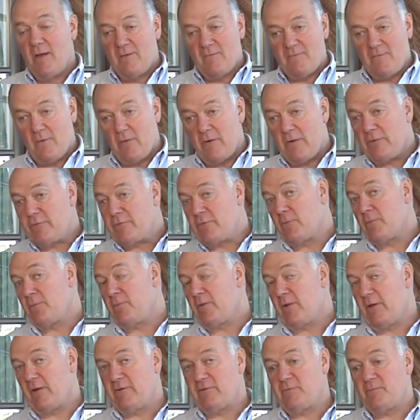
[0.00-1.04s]
furniture
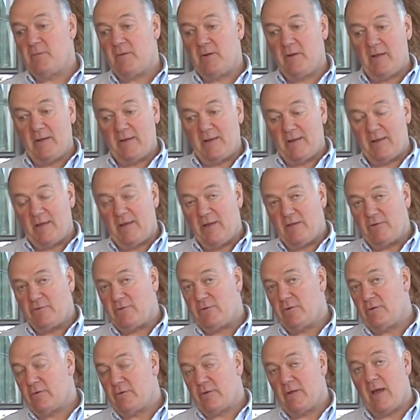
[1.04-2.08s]
placement like a
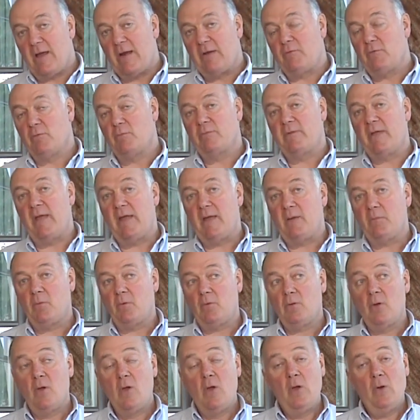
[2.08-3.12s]
kitchen or dining room
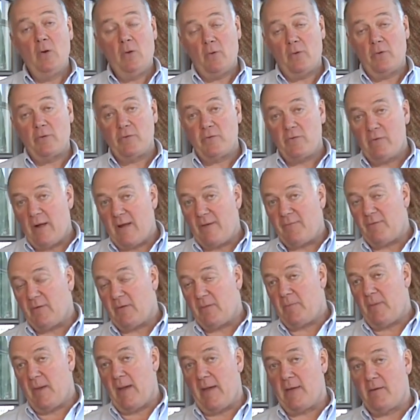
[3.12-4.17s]
table or
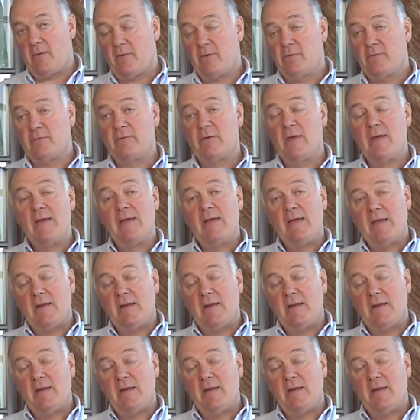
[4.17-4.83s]
traffic patterns.